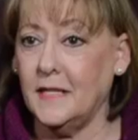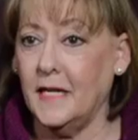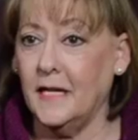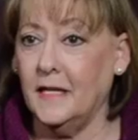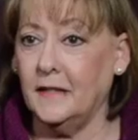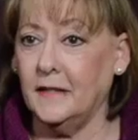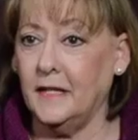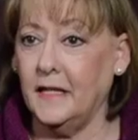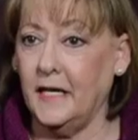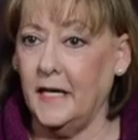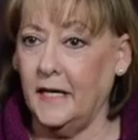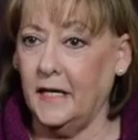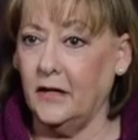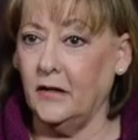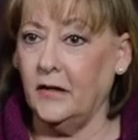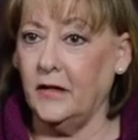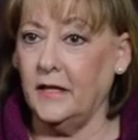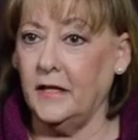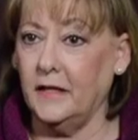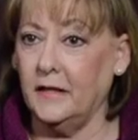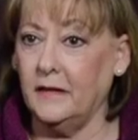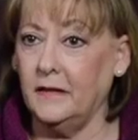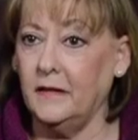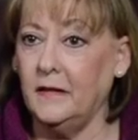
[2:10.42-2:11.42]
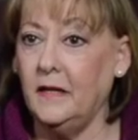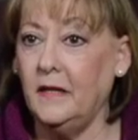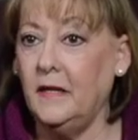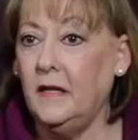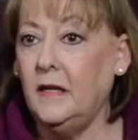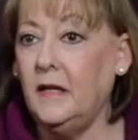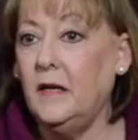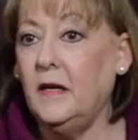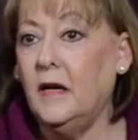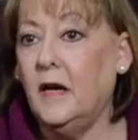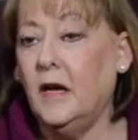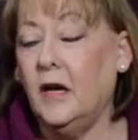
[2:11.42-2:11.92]
County area,
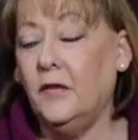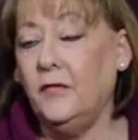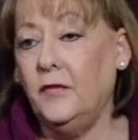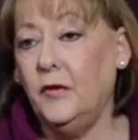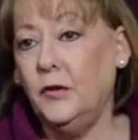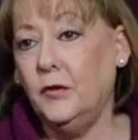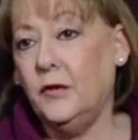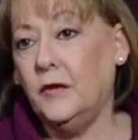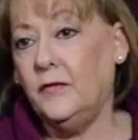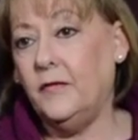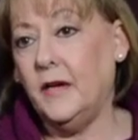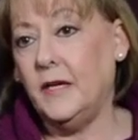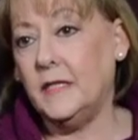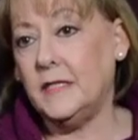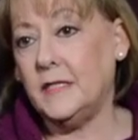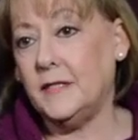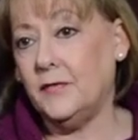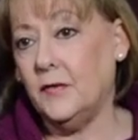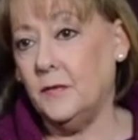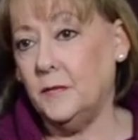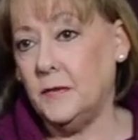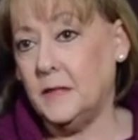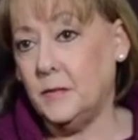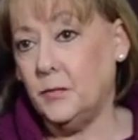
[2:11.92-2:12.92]
a few of us from